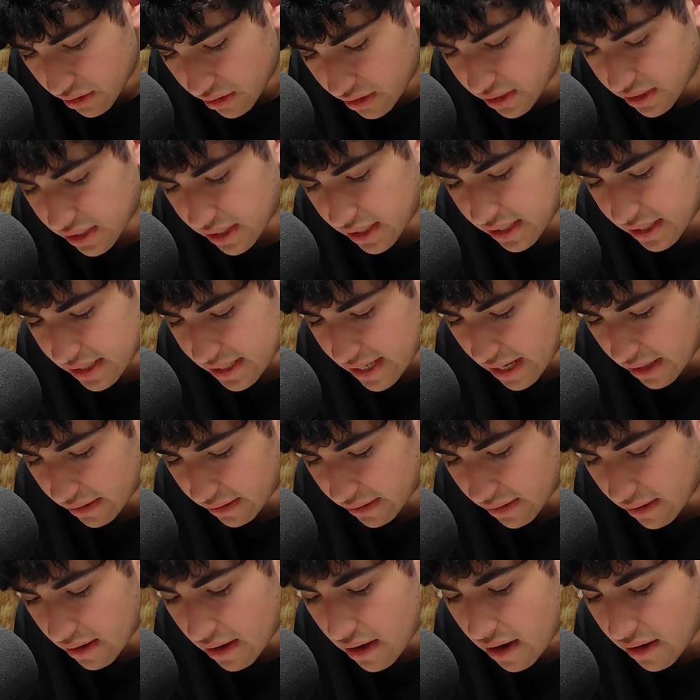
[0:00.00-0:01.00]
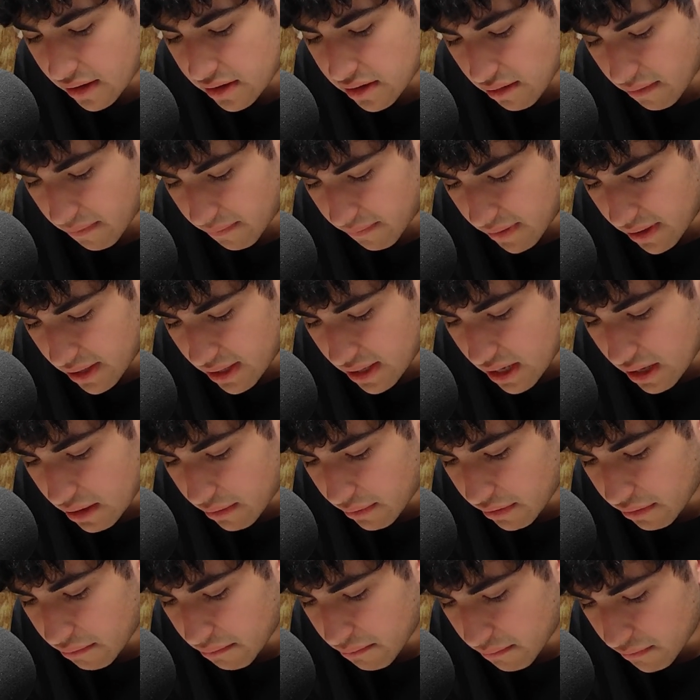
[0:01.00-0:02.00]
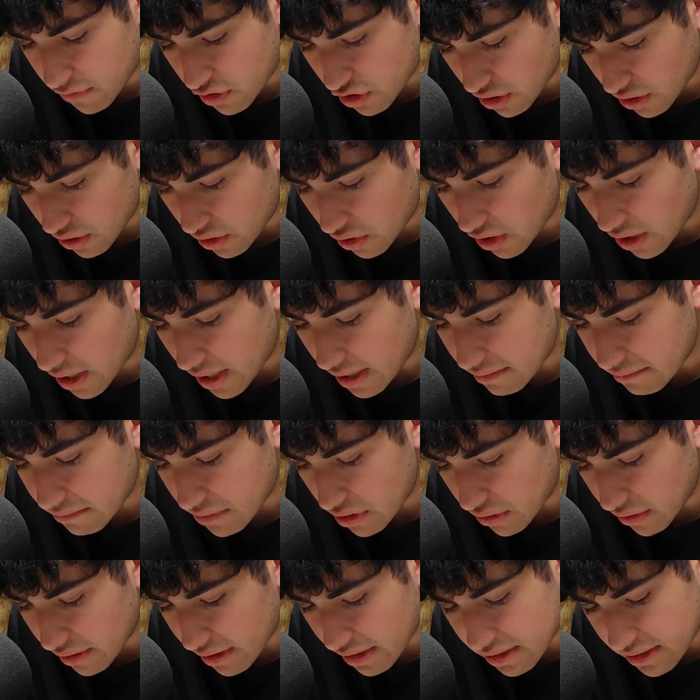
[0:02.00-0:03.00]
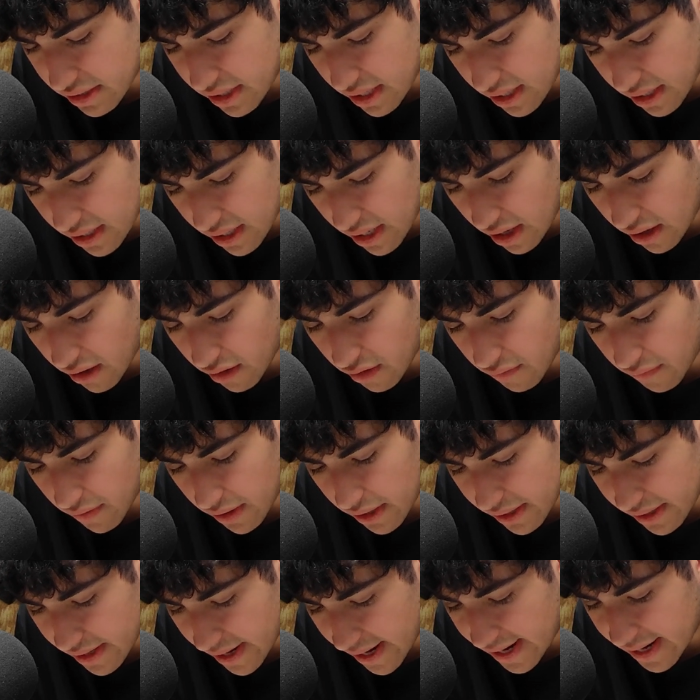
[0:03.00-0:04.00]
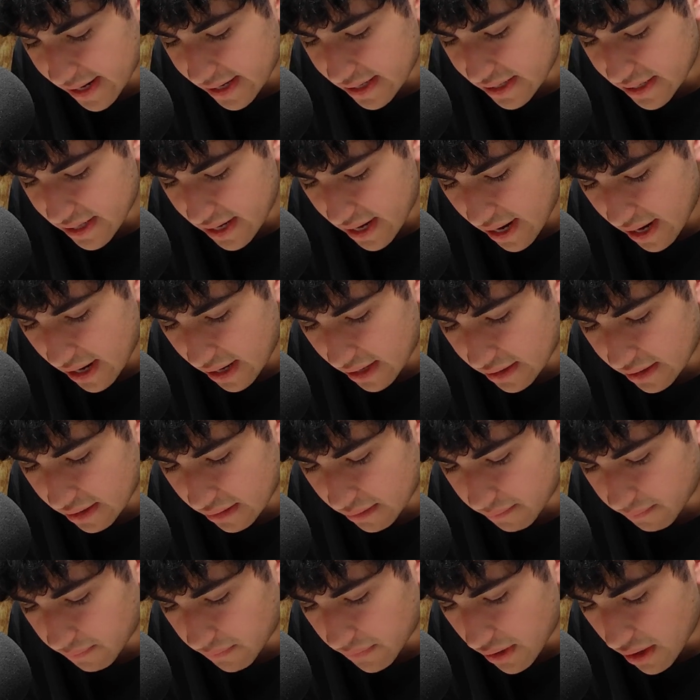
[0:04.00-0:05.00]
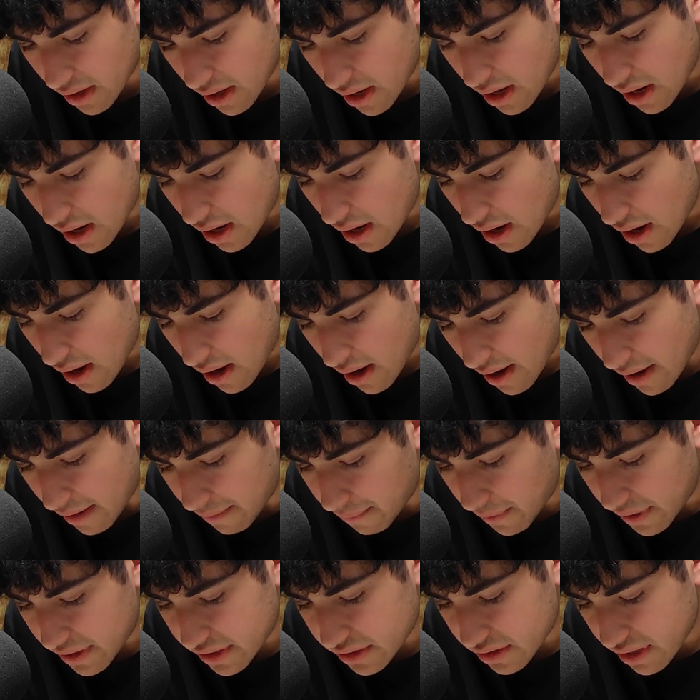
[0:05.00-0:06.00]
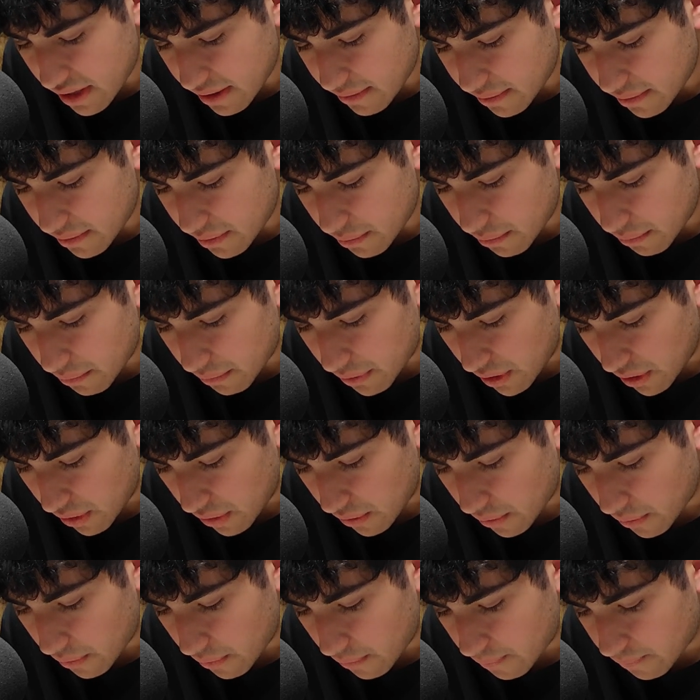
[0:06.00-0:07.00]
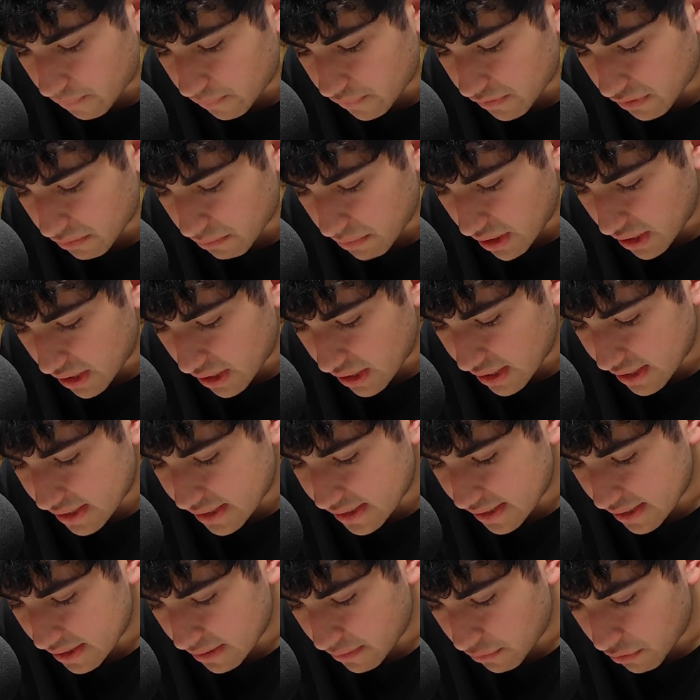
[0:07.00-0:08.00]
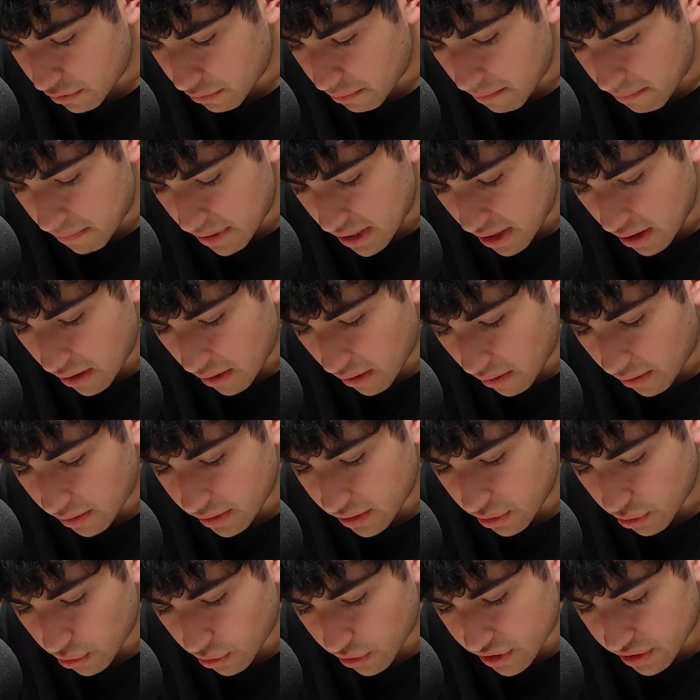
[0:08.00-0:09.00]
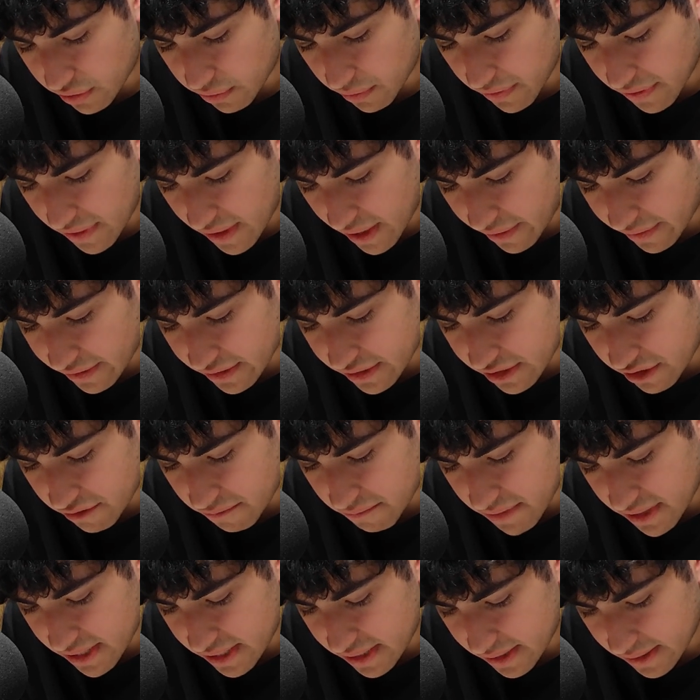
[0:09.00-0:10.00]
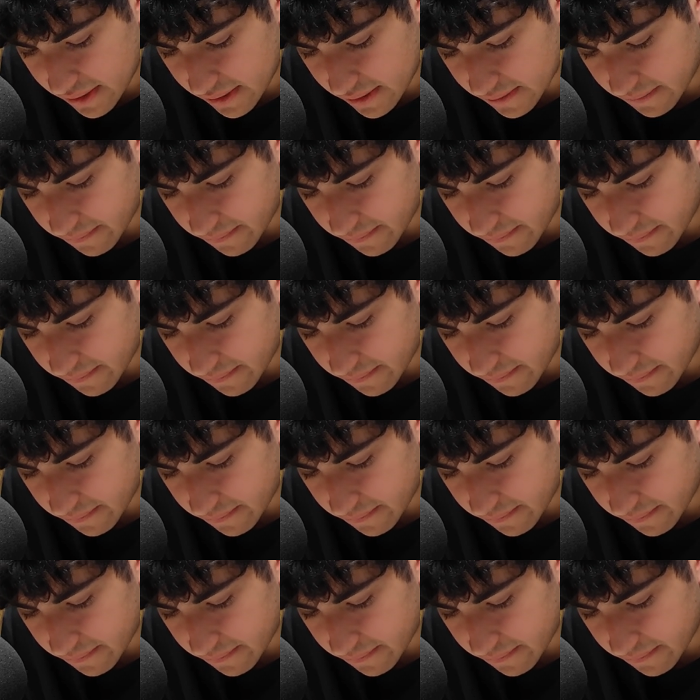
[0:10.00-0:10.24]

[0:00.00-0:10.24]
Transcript: it, Nellie, to feed it with sugar and milk, and take care of it night and day. I wish I were you, because it will be all yours when there is no missus."